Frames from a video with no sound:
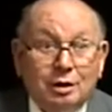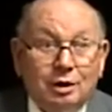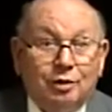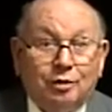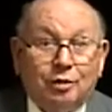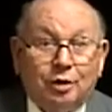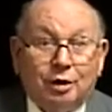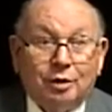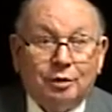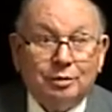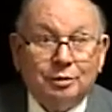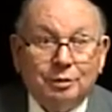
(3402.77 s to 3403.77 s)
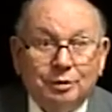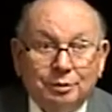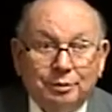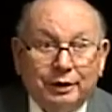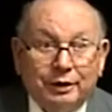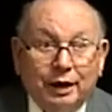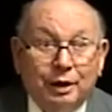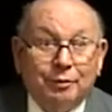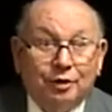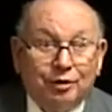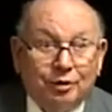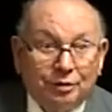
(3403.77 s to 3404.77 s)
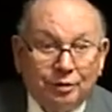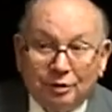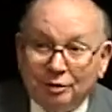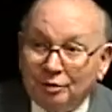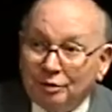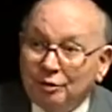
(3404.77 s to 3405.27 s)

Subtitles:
ain't going to make that much difference.